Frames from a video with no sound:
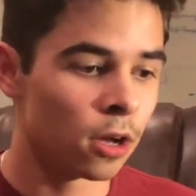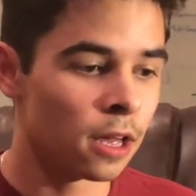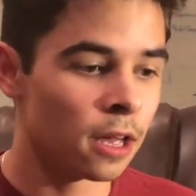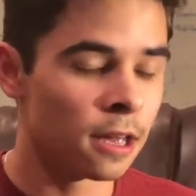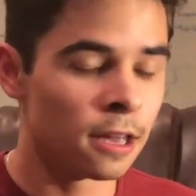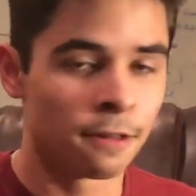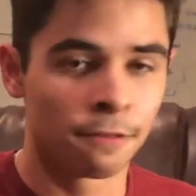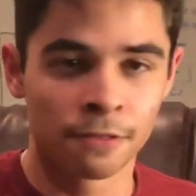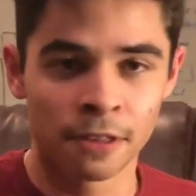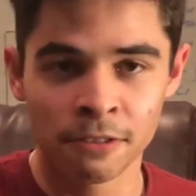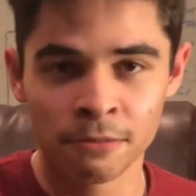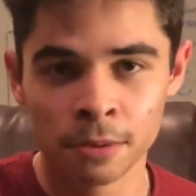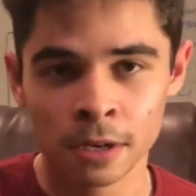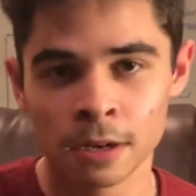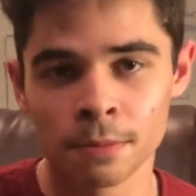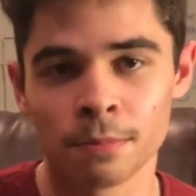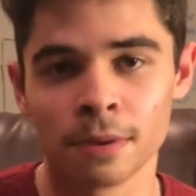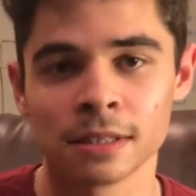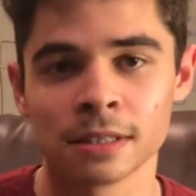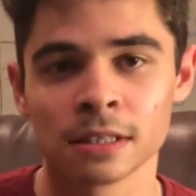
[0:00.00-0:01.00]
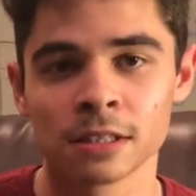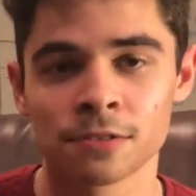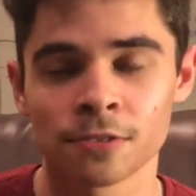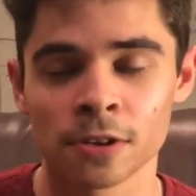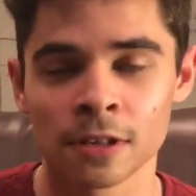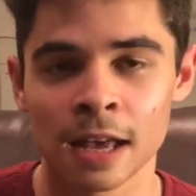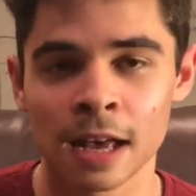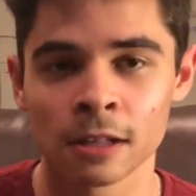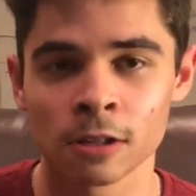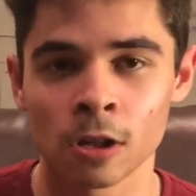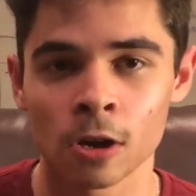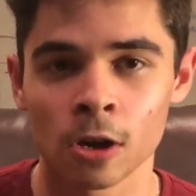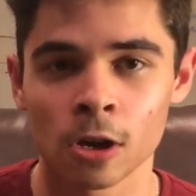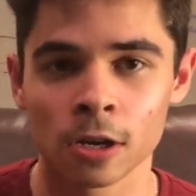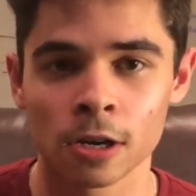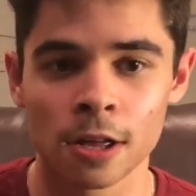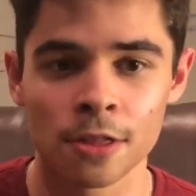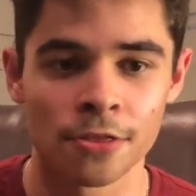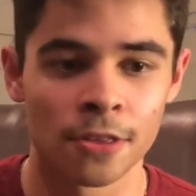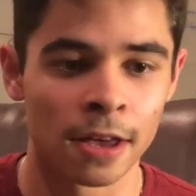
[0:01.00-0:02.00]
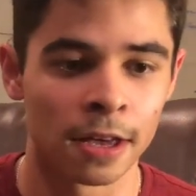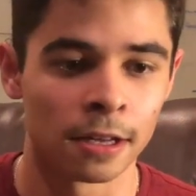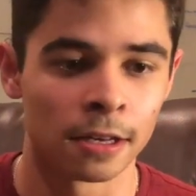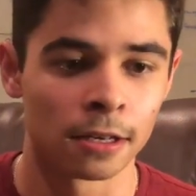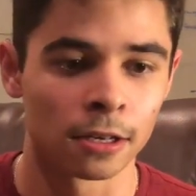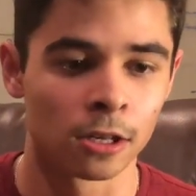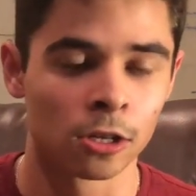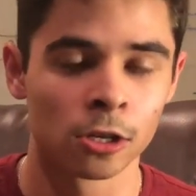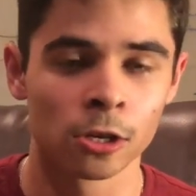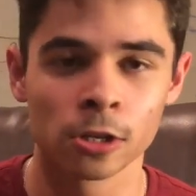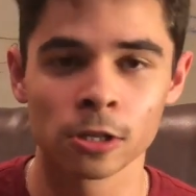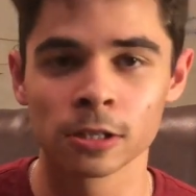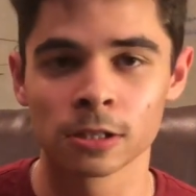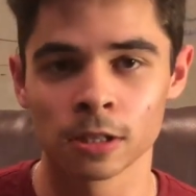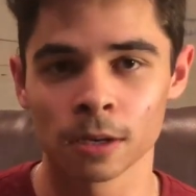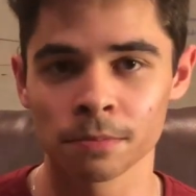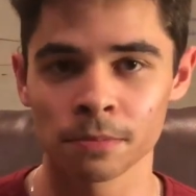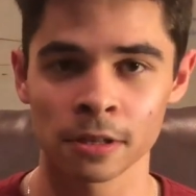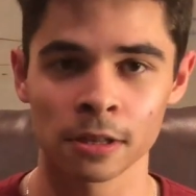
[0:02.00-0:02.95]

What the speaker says: if they've been in business for that long, then clearly something